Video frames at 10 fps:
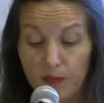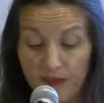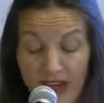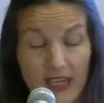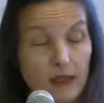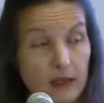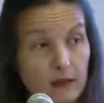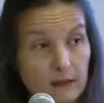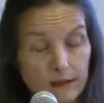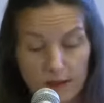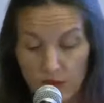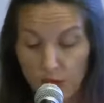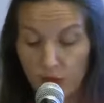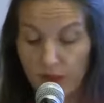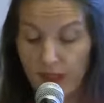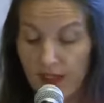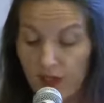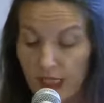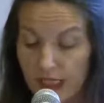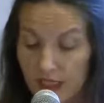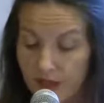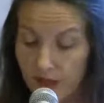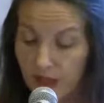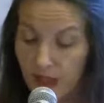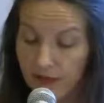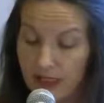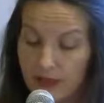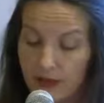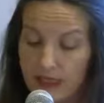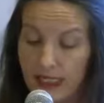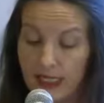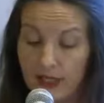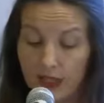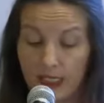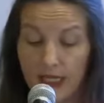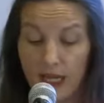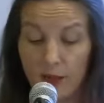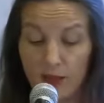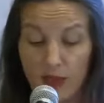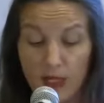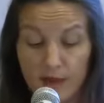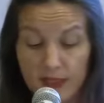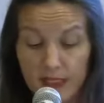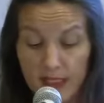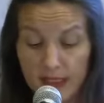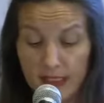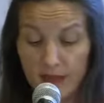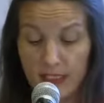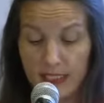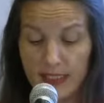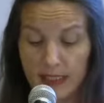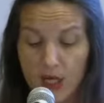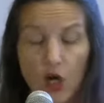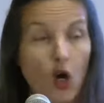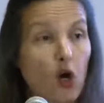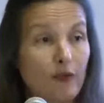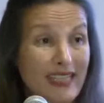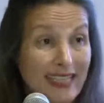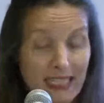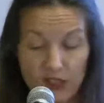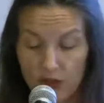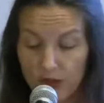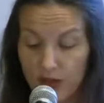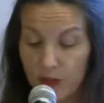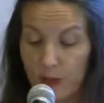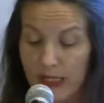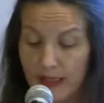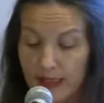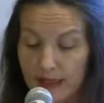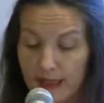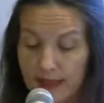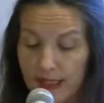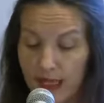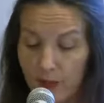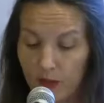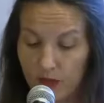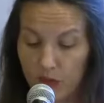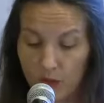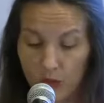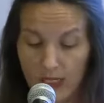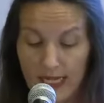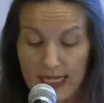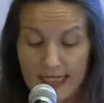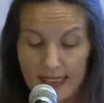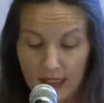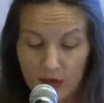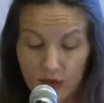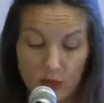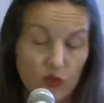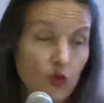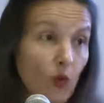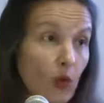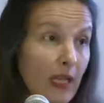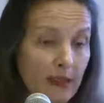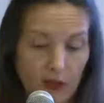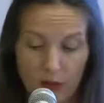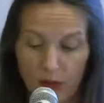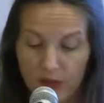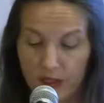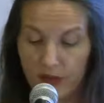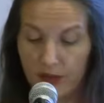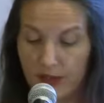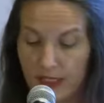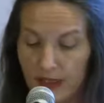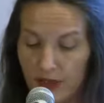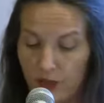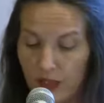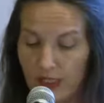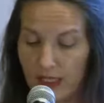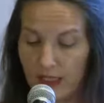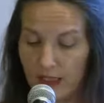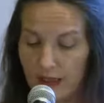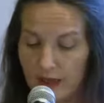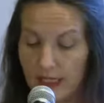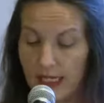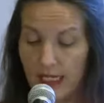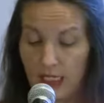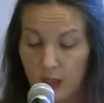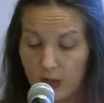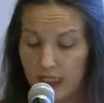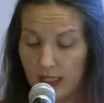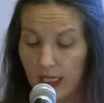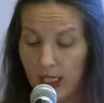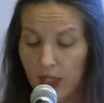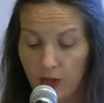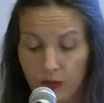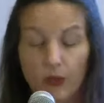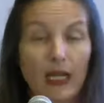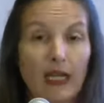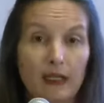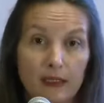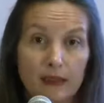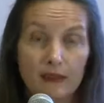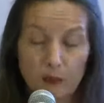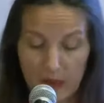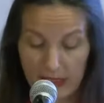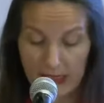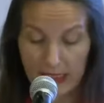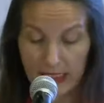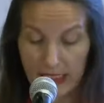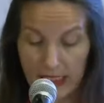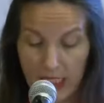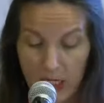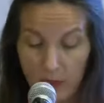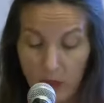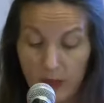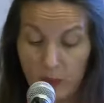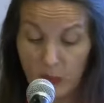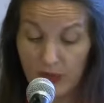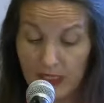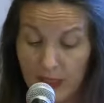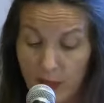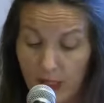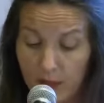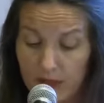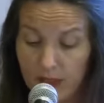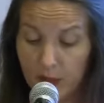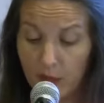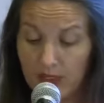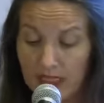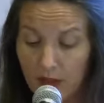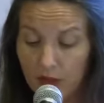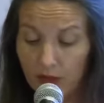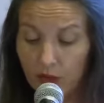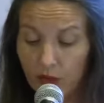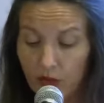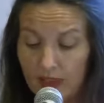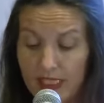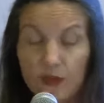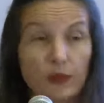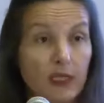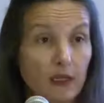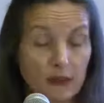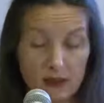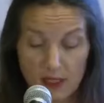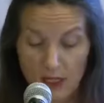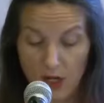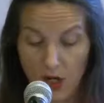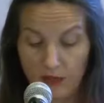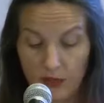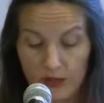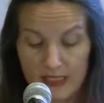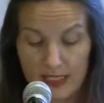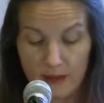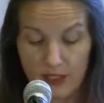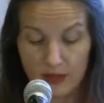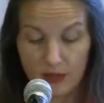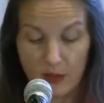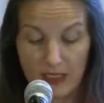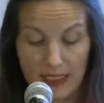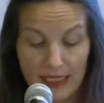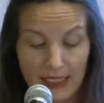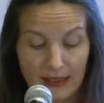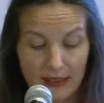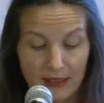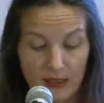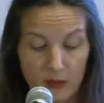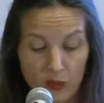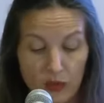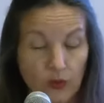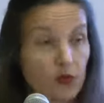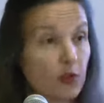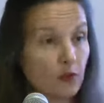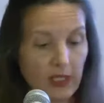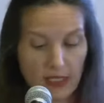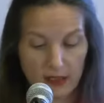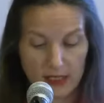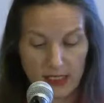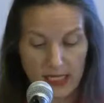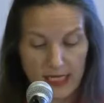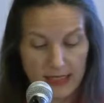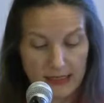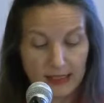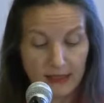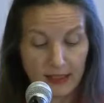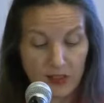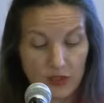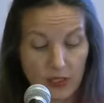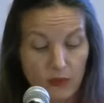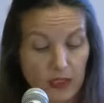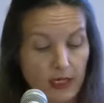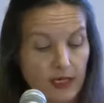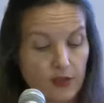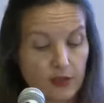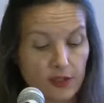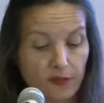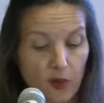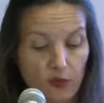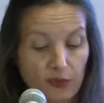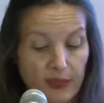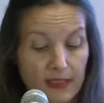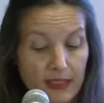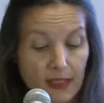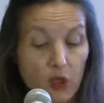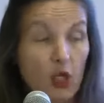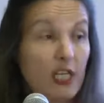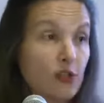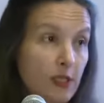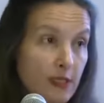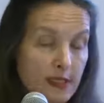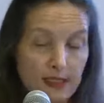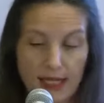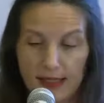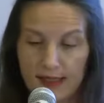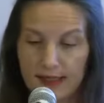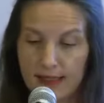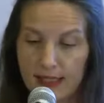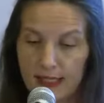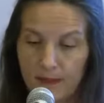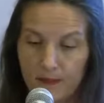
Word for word: failure to prevent Chinese fishing vessels engaging in harmful harvesting activities of endangered species at Scarborough Shoal, Second Thomas Shoal, and other features in the Spratly Islands, including through island building. More importantly, perhaps, it points out the total disregard of good seamanship and neglect in any precaution regarding the international regulations for preventing collisions at sea.